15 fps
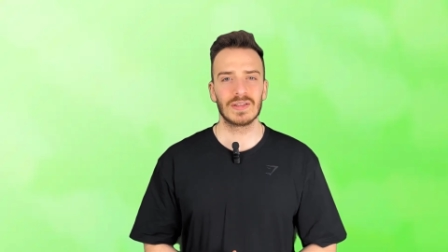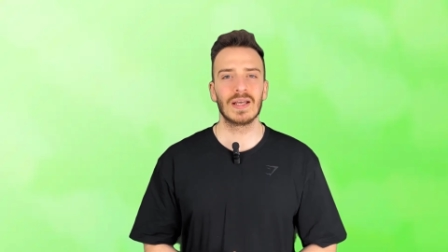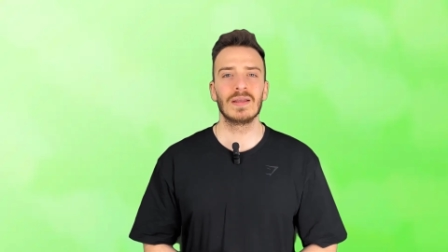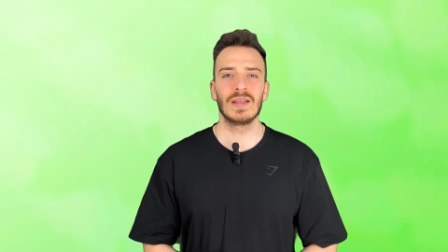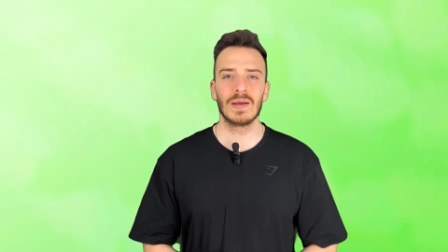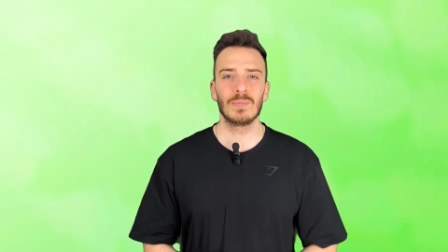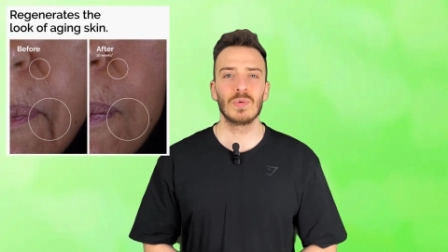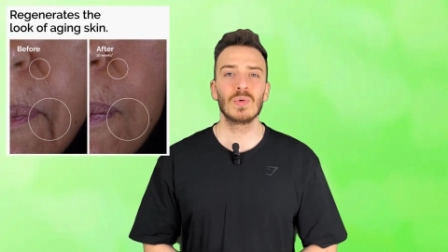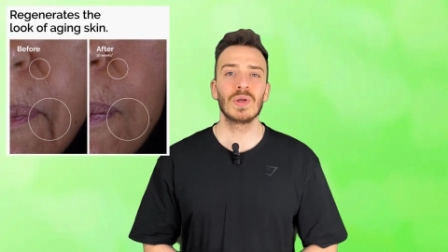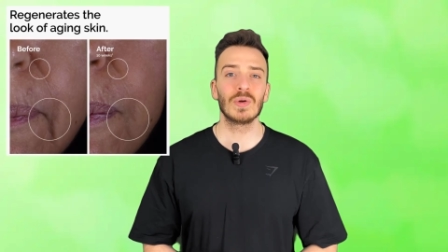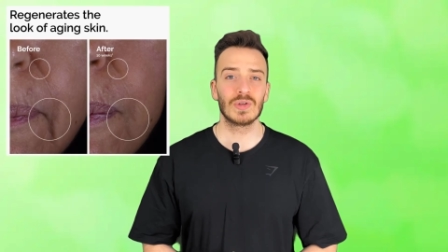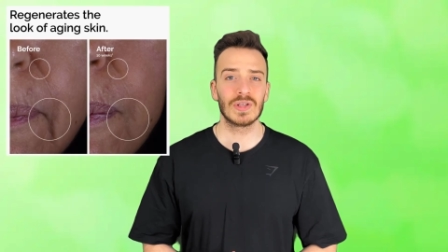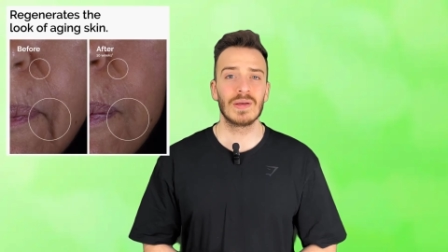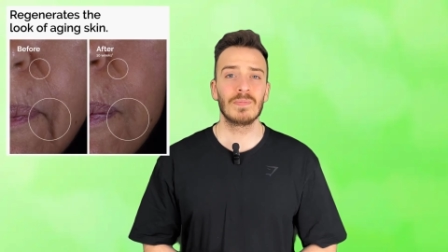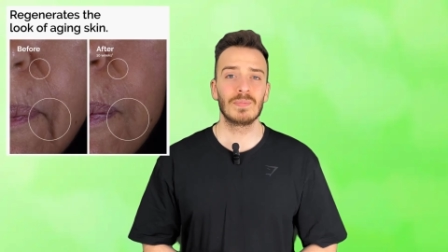that
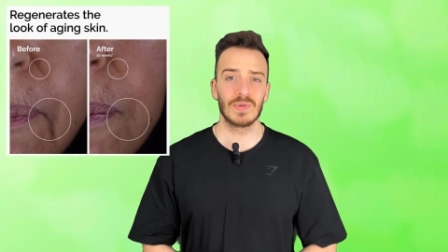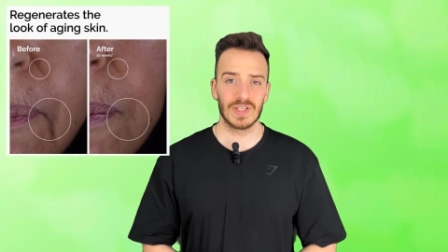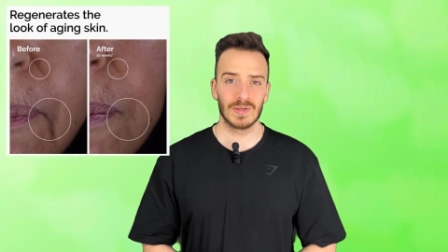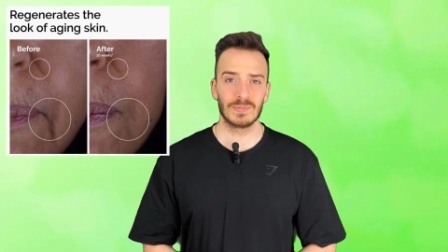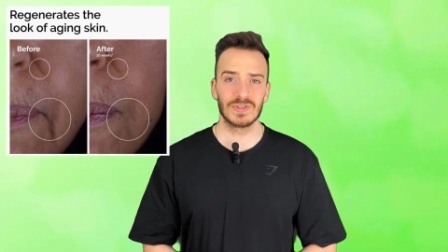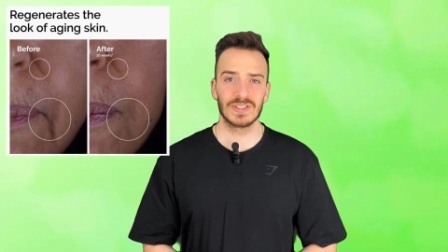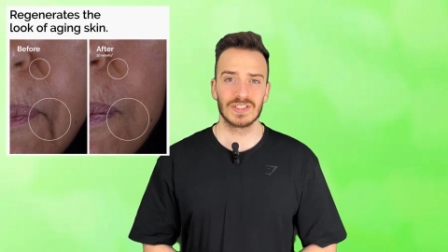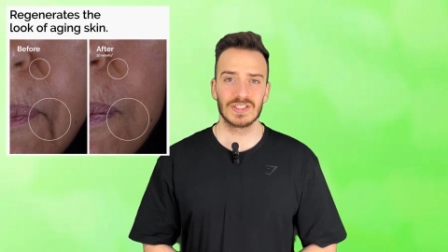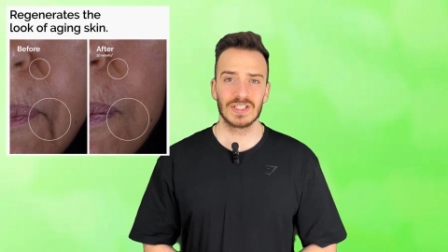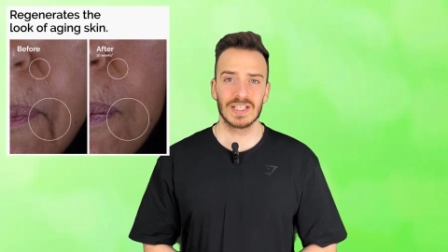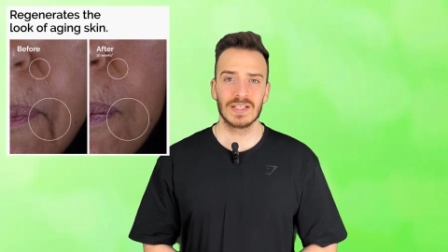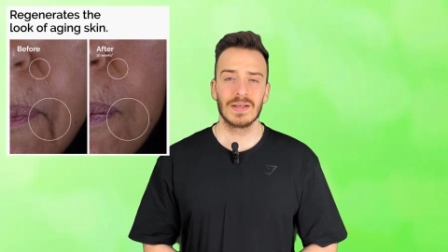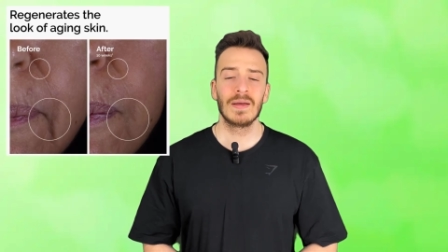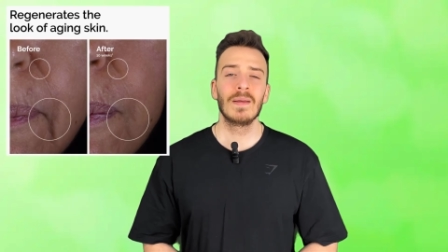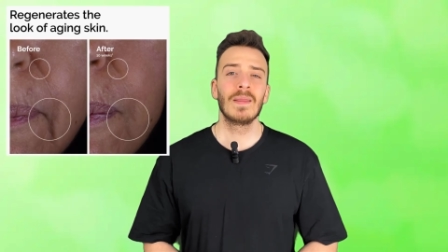temporarily plumps the
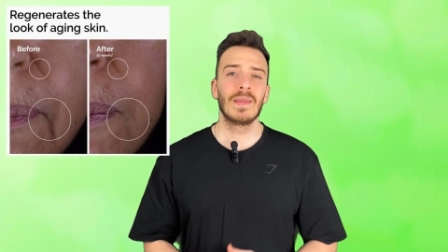skin.